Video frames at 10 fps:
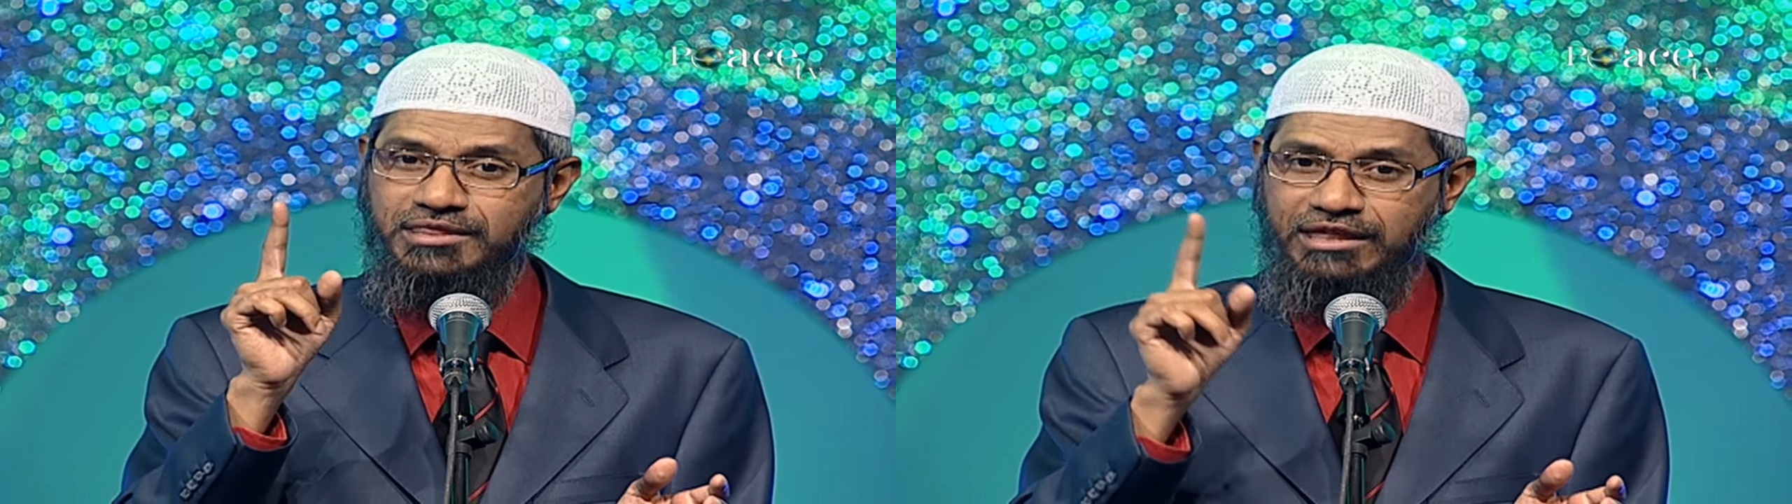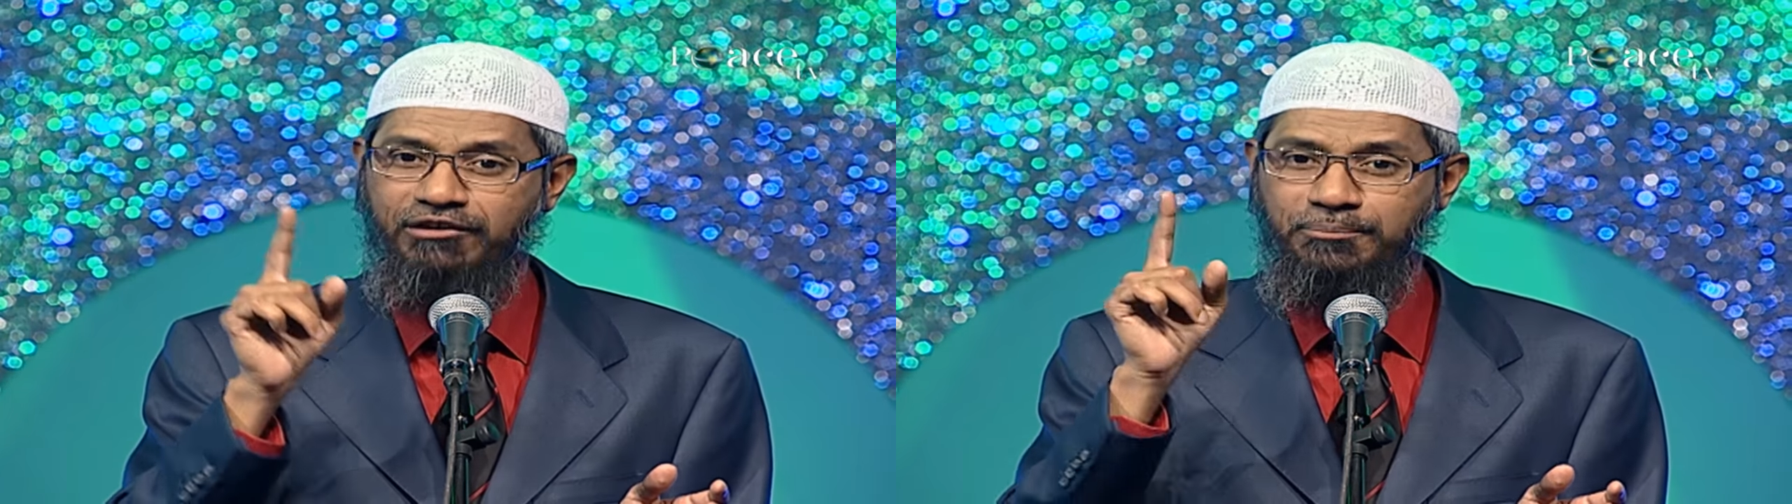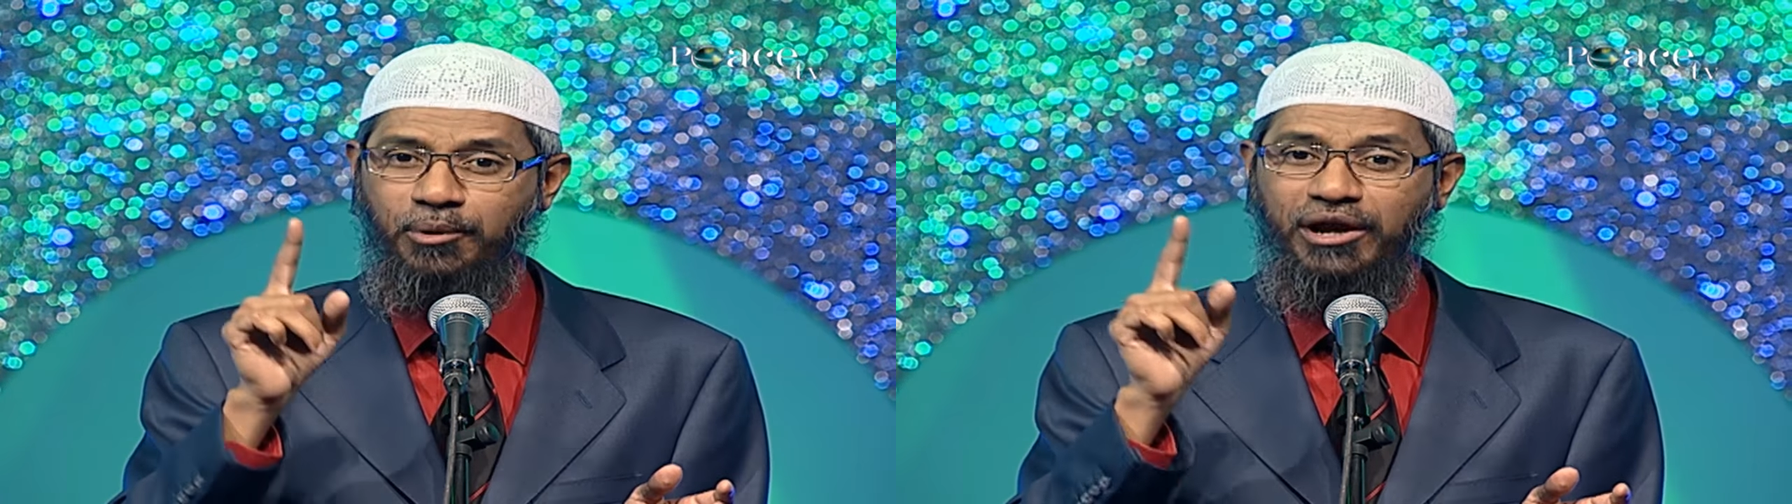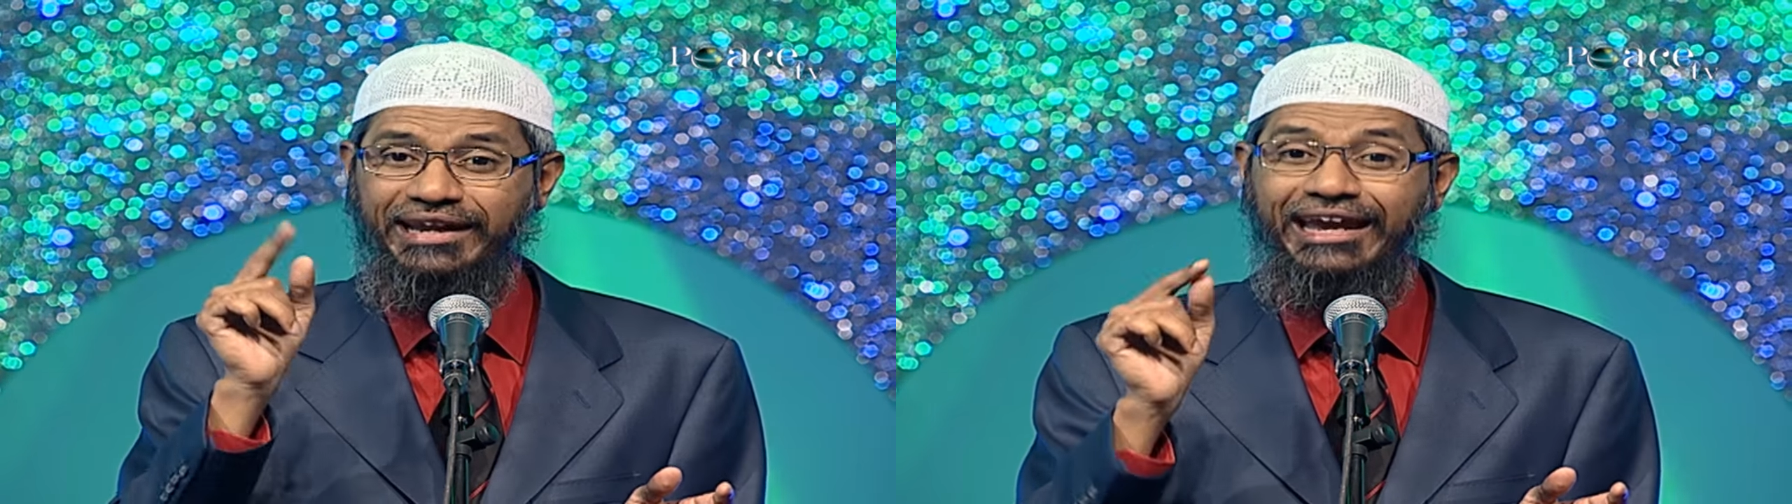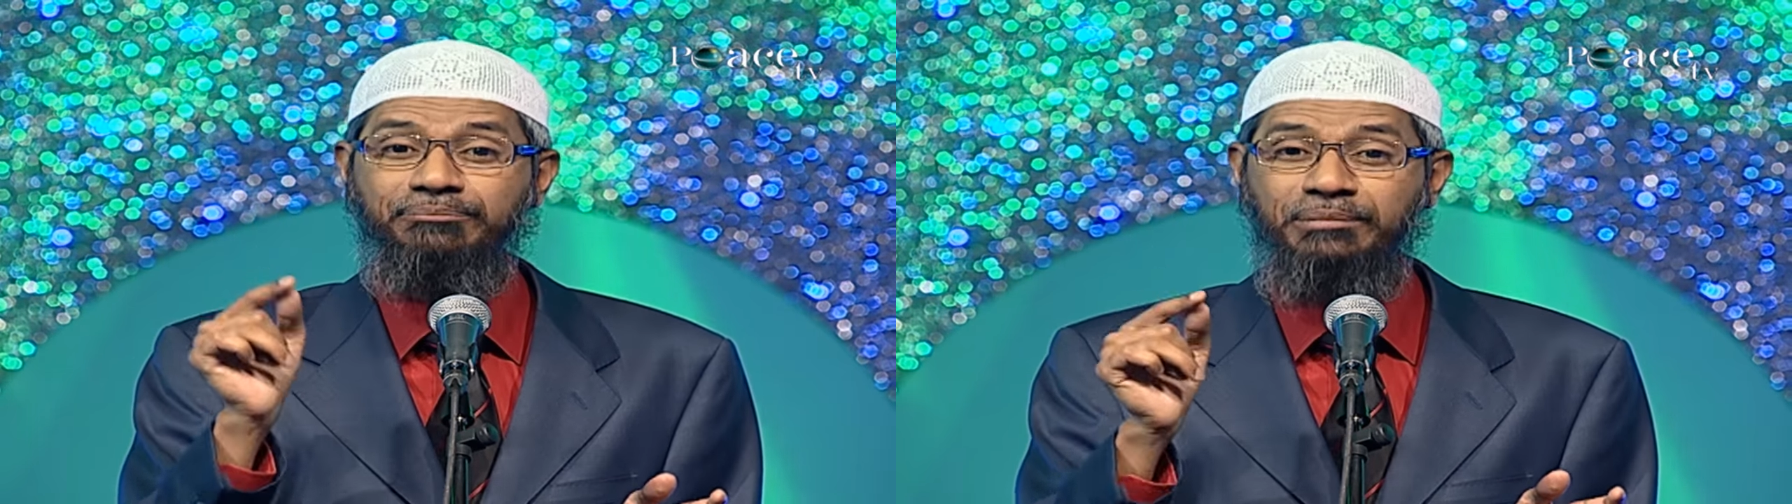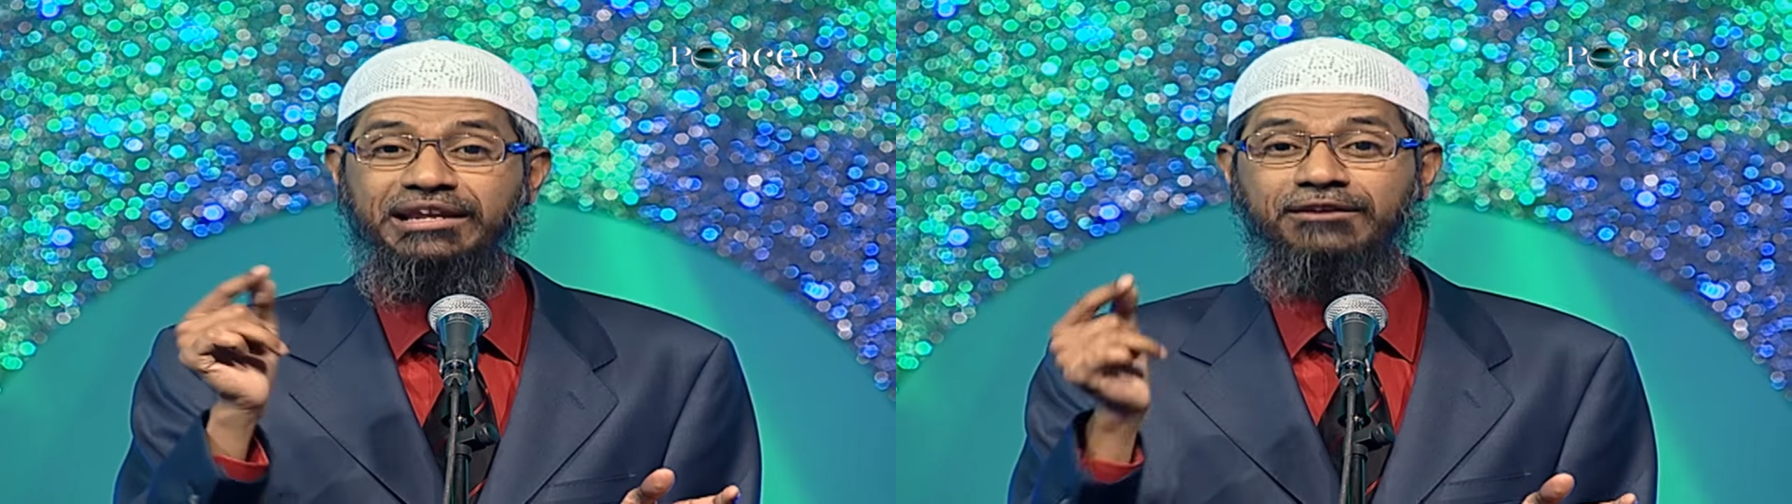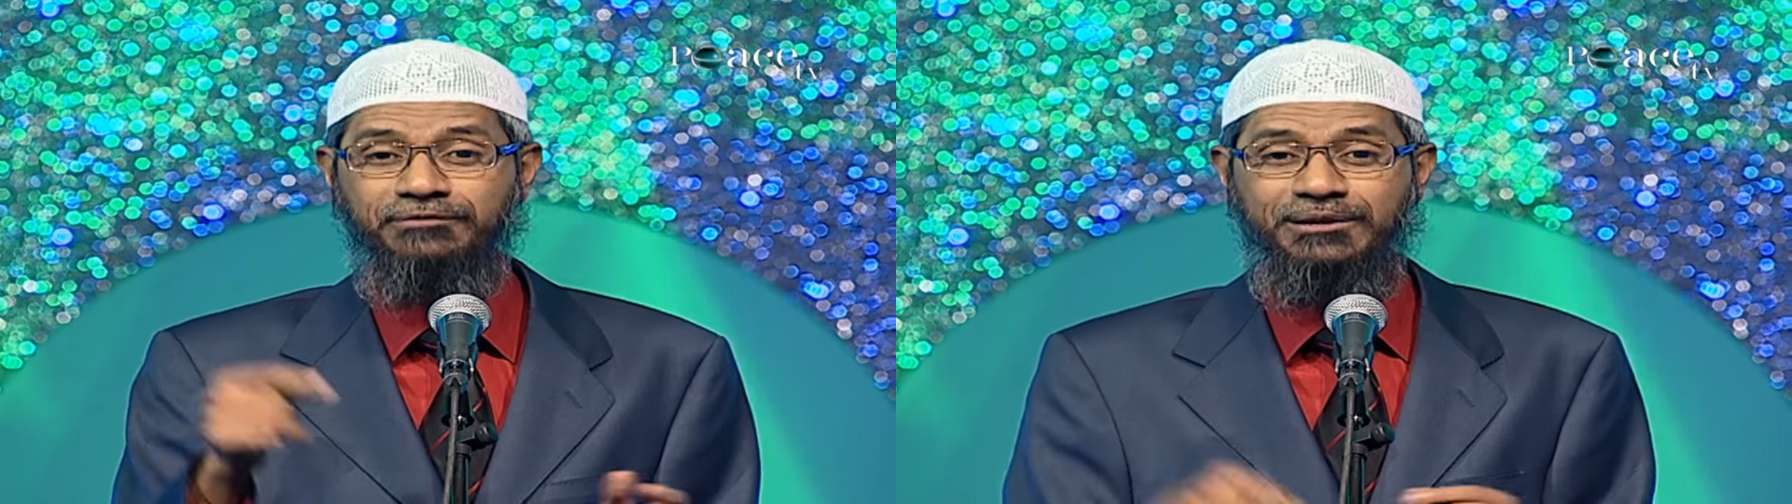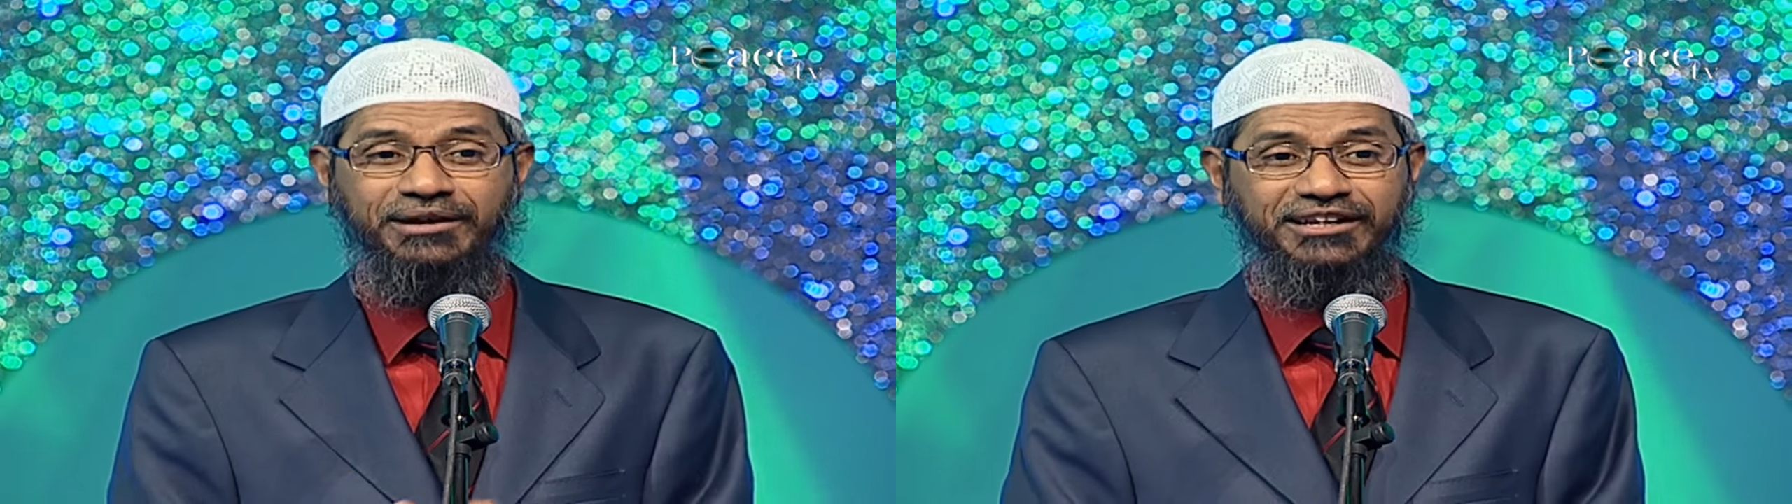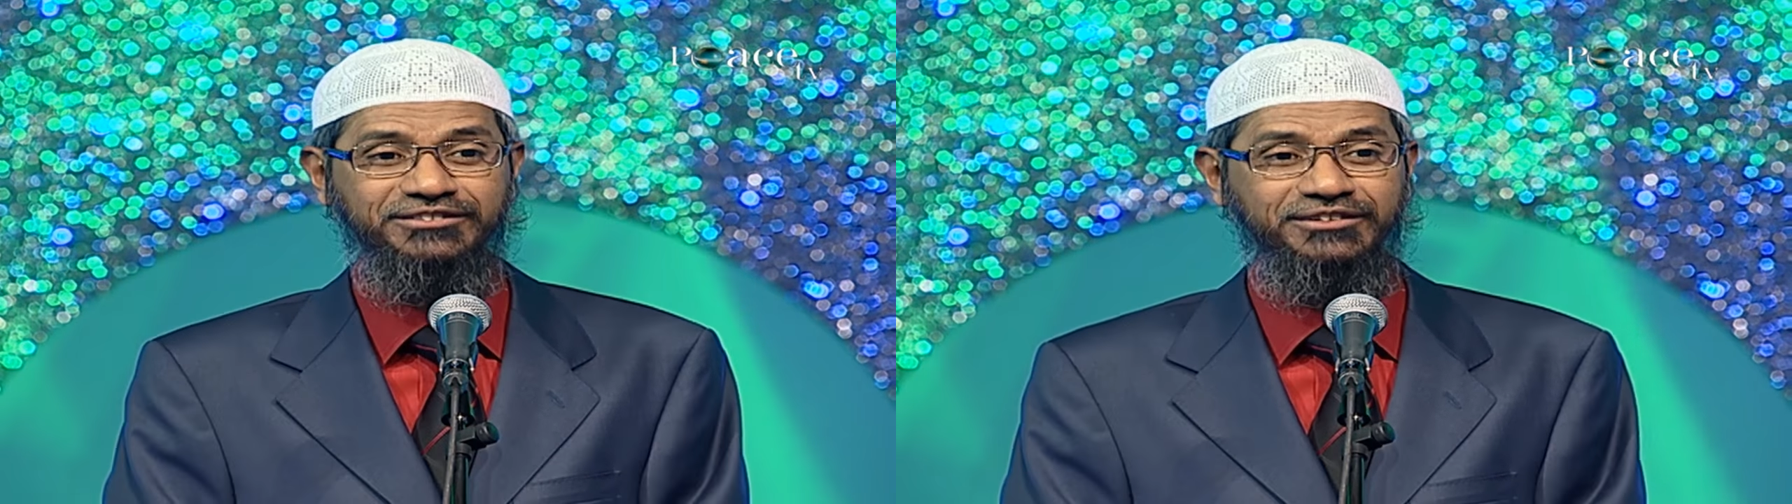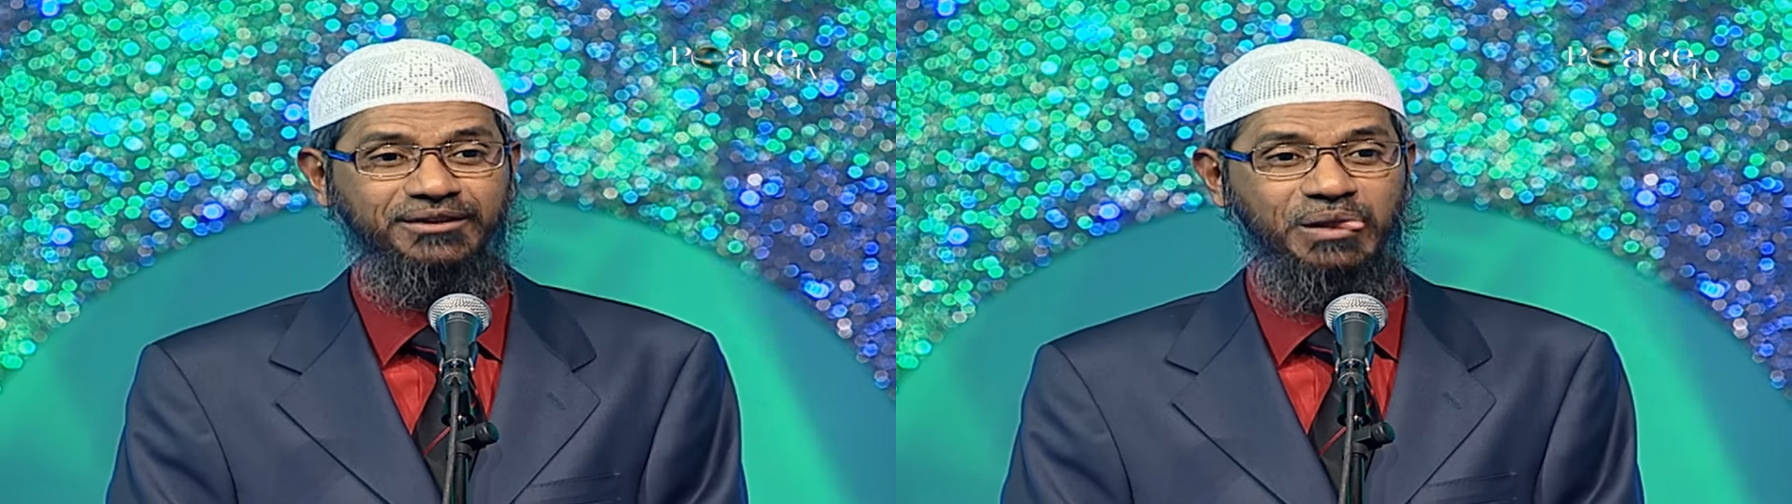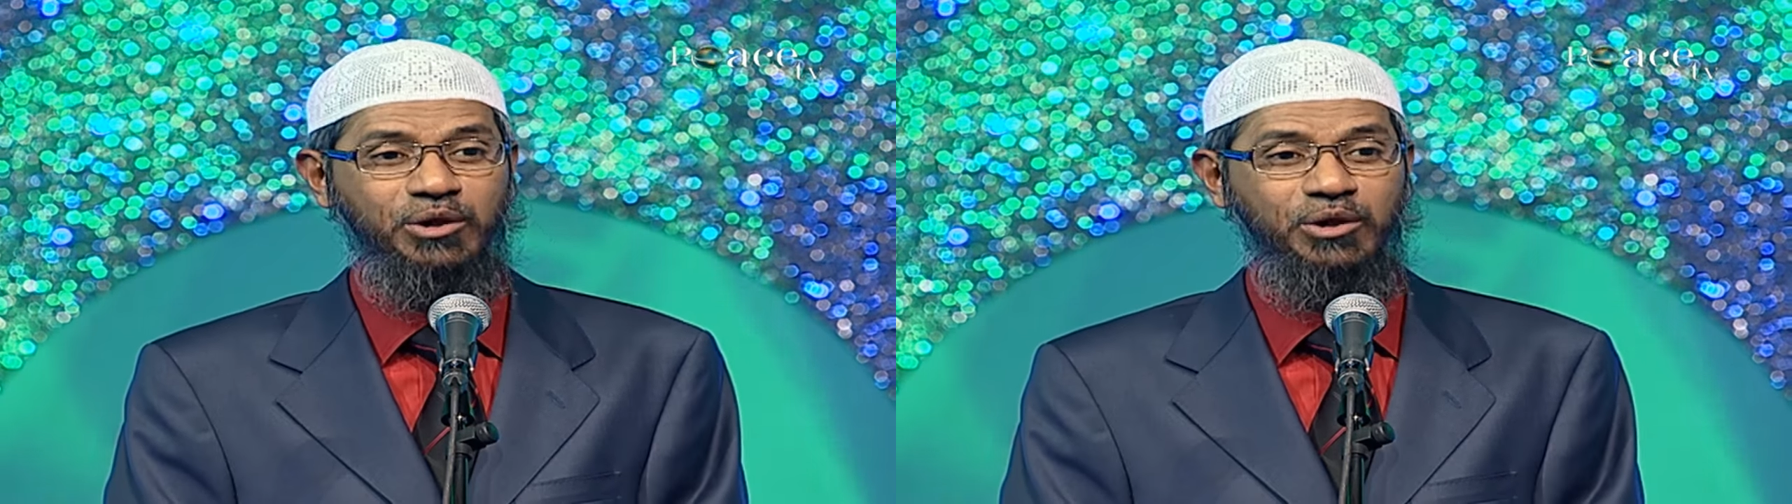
7.8 million females